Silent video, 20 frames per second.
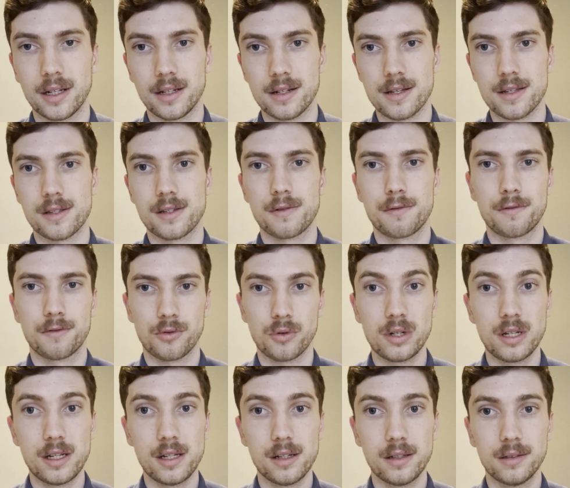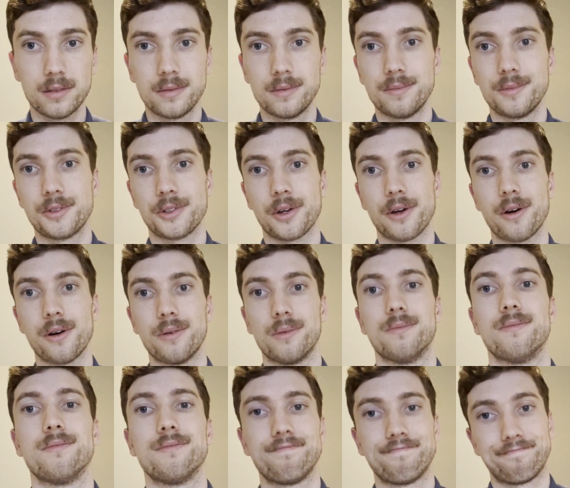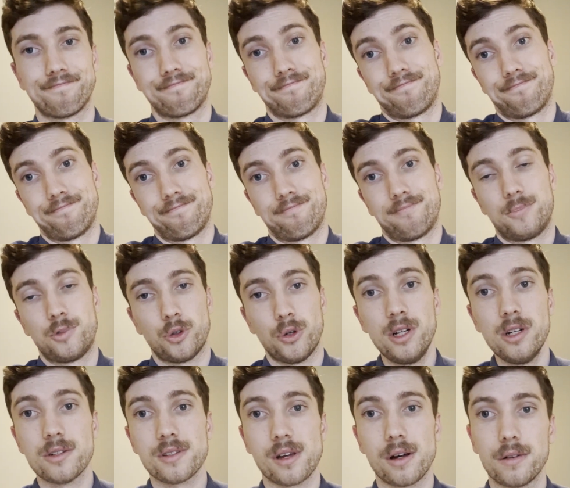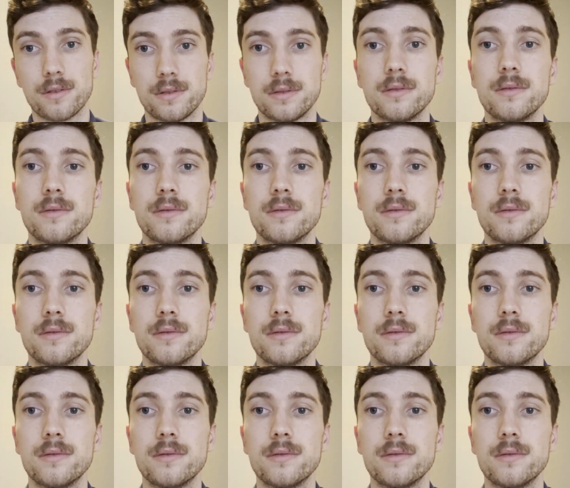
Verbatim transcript: It is free, so treat yourself.